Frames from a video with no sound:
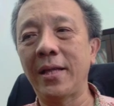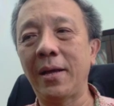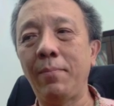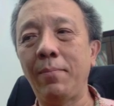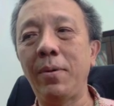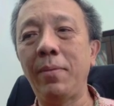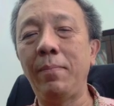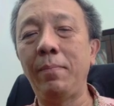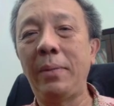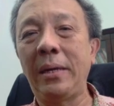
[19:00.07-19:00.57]

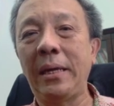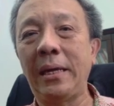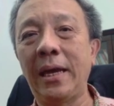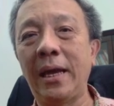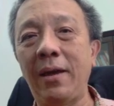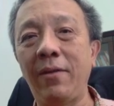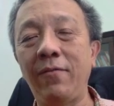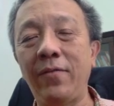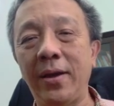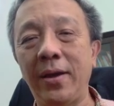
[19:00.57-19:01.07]
Example,
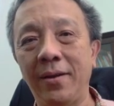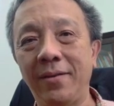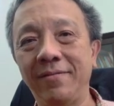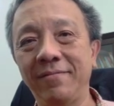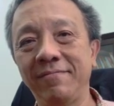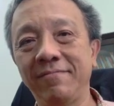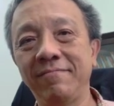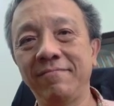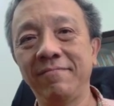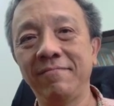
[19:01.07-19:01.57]
behavior.
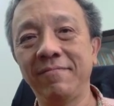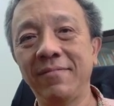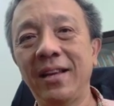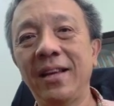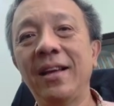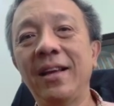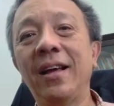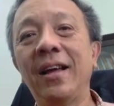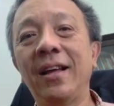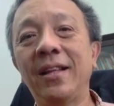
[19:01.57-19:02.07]

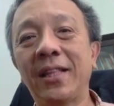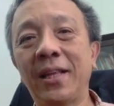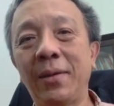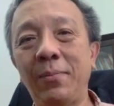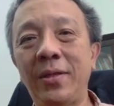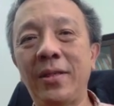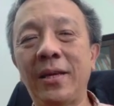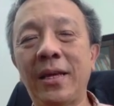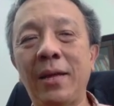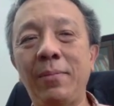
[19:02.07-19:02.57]

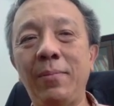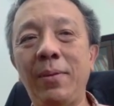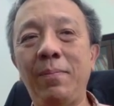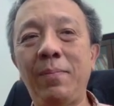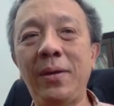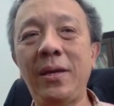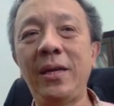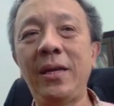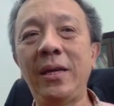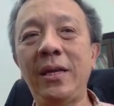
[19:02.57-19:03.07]
That means it can be
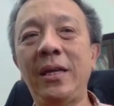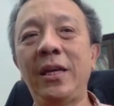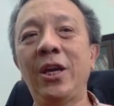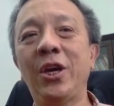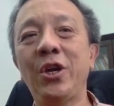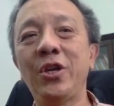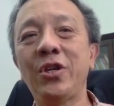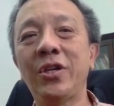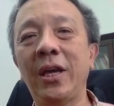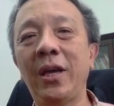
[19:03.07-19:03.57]

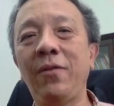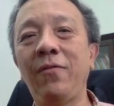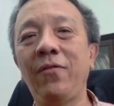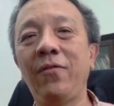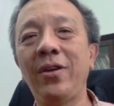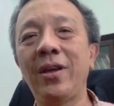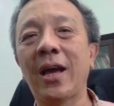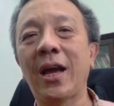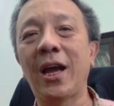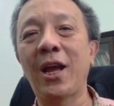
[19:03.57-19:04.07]

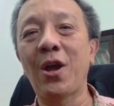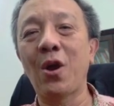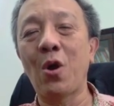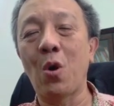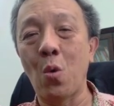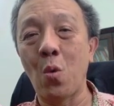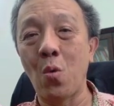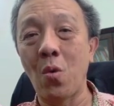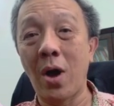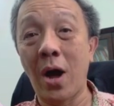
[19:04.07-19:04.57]
behavior,
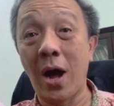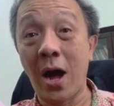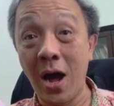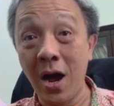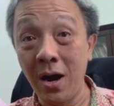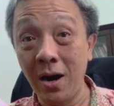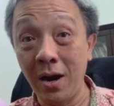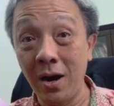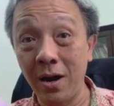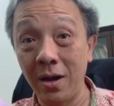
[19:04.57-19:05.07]

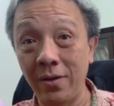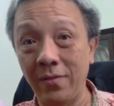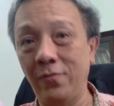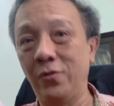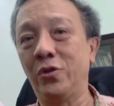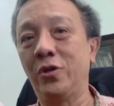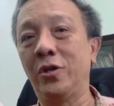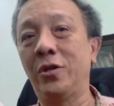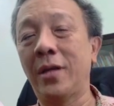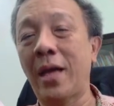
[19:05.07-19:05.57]

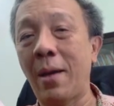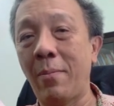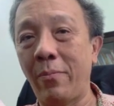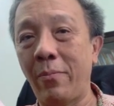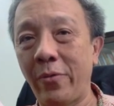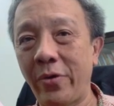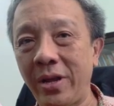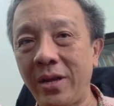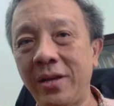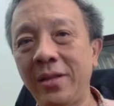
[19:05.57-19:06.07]
which is
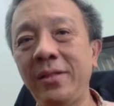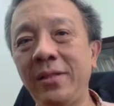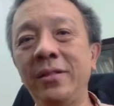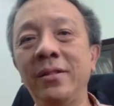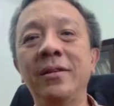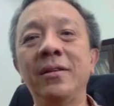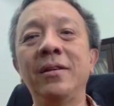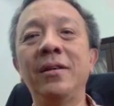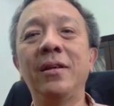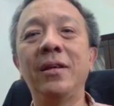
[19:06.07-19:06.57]
American.
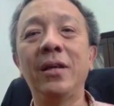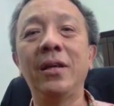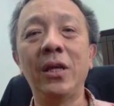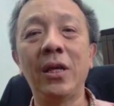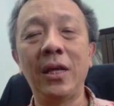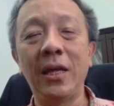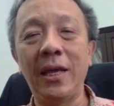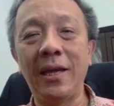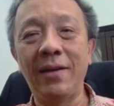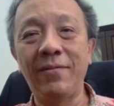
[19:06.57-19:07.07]

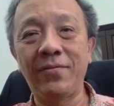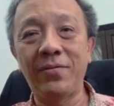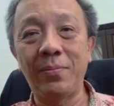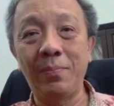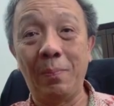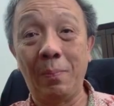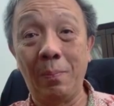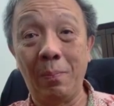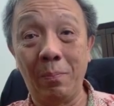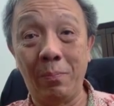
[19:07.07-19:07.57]
If
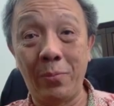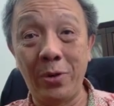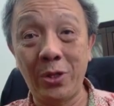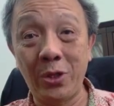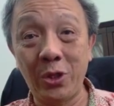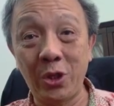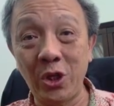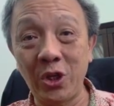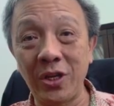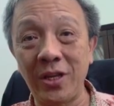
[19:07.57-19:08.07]

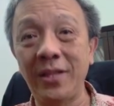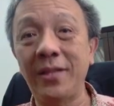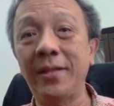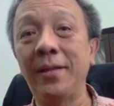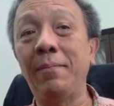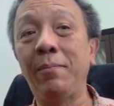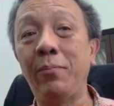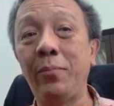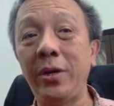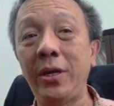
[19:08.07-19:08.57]
British is
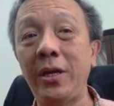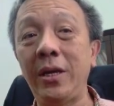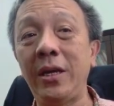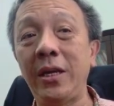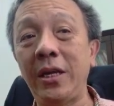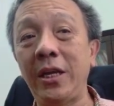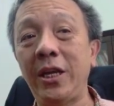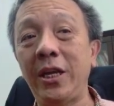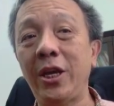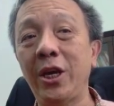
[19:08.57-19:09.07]

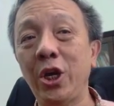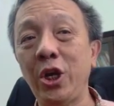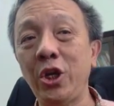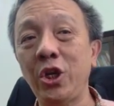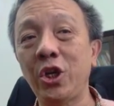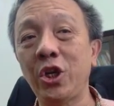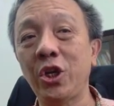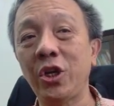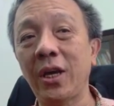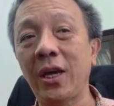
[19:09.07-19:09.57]

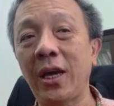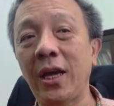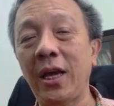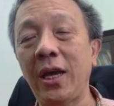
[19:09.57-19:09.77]
behavior,